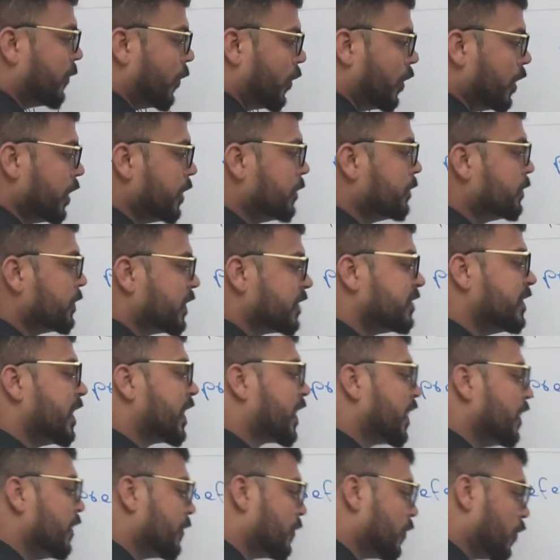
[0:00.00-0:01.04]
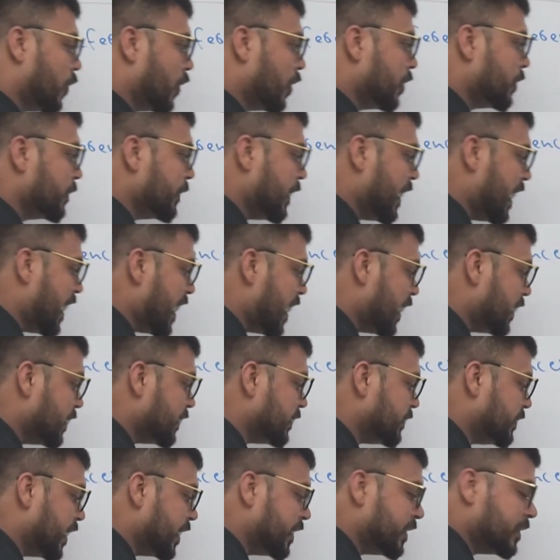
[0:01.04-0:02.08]
form the second form
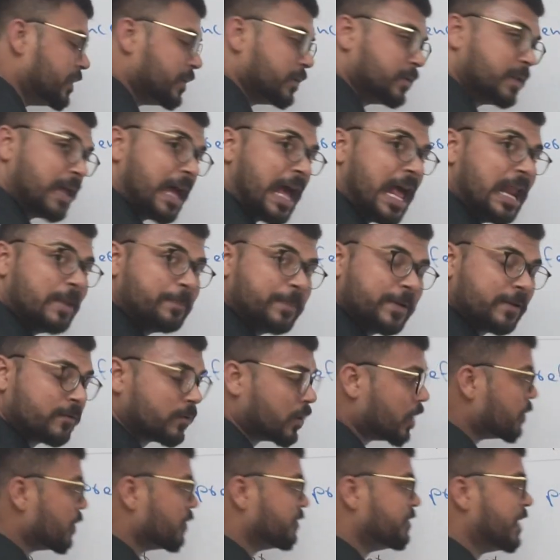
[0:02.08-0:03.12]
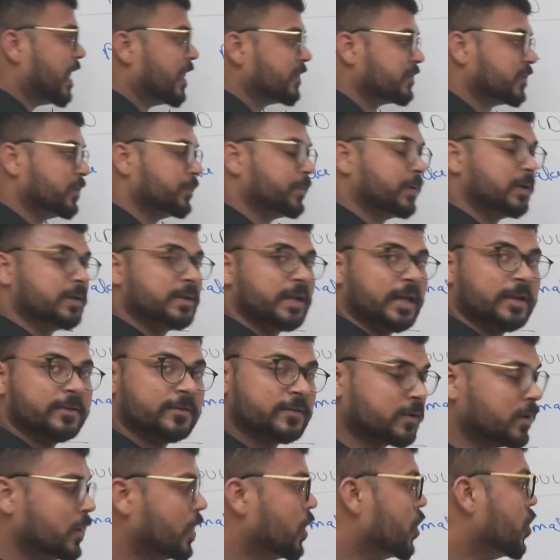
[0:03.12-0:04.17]
and did the helping verb of past simple
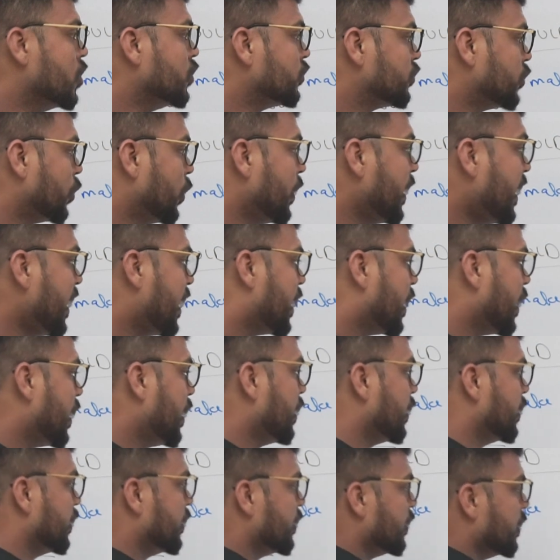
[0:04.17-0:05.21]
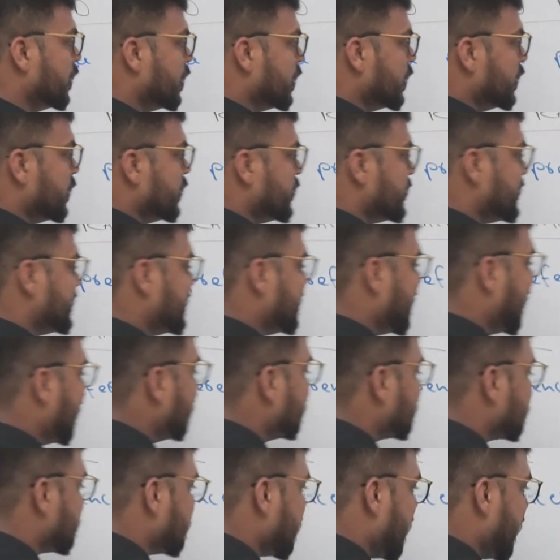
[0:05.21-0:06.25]
tense so here she
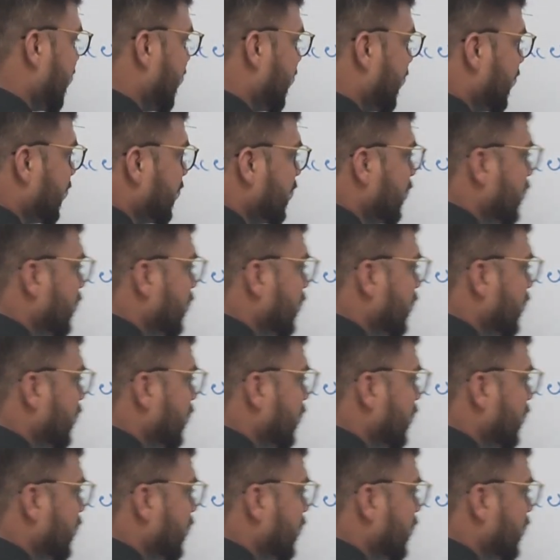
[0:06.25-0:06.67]
is saying